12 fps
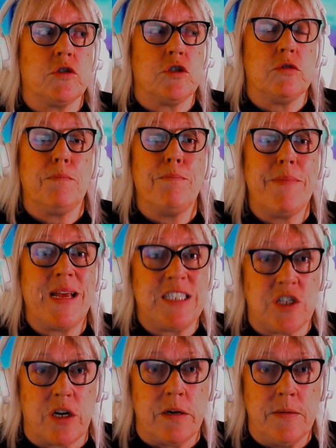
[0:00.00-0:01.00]
to
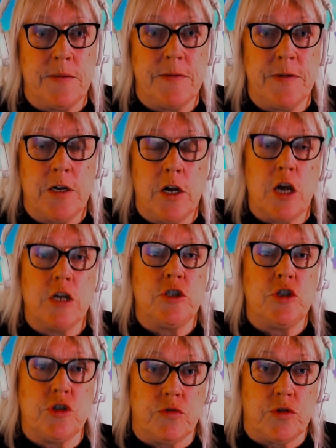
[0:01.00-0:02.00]
measure and
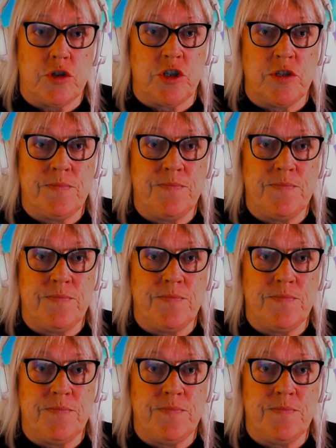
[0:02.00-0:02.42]
judge.